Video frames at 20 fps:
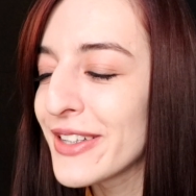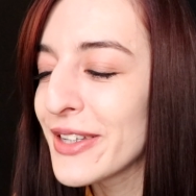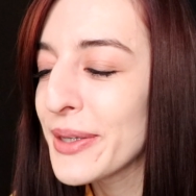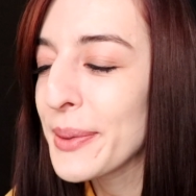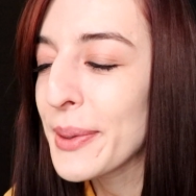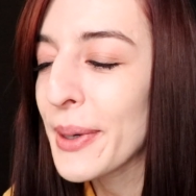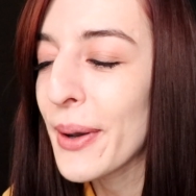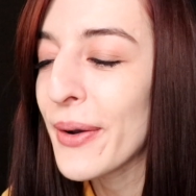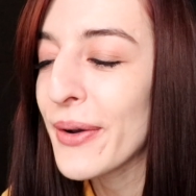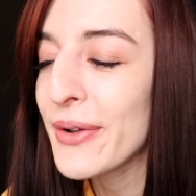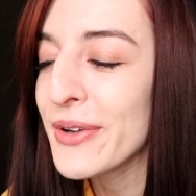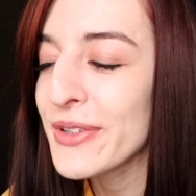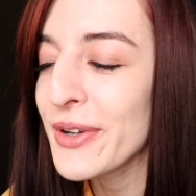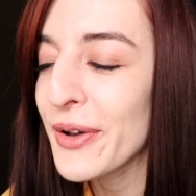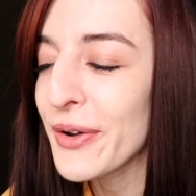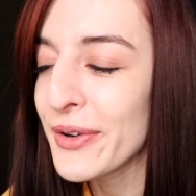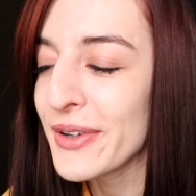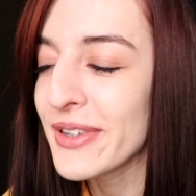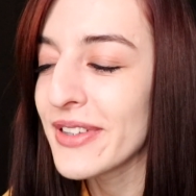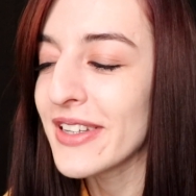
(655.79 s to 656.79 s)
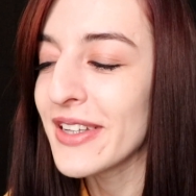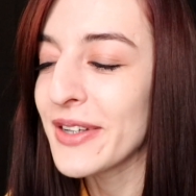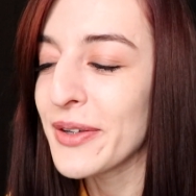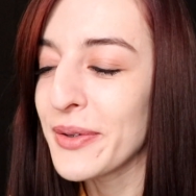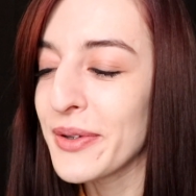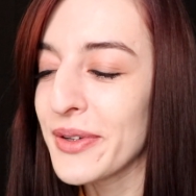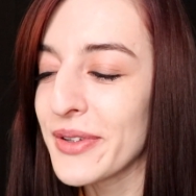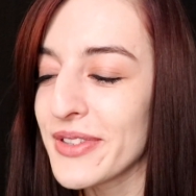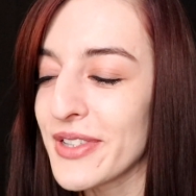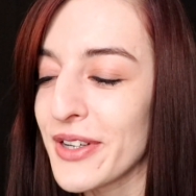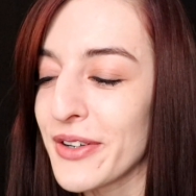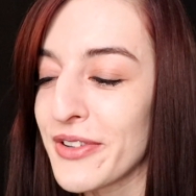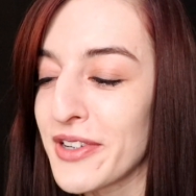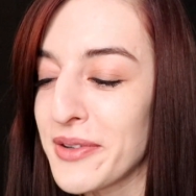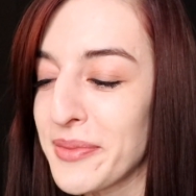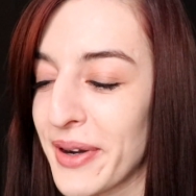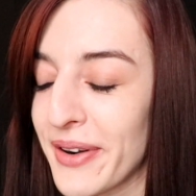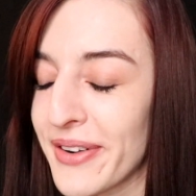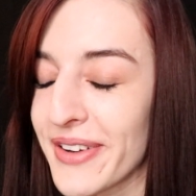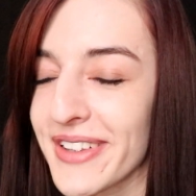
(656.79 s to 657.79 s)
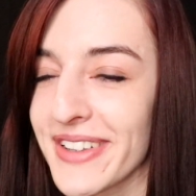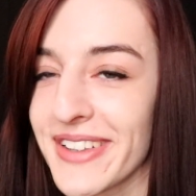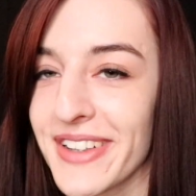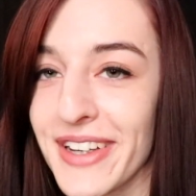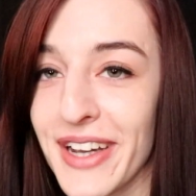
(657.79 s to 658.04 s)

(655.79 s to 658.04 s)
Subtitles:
you can't honestly call yourself an American.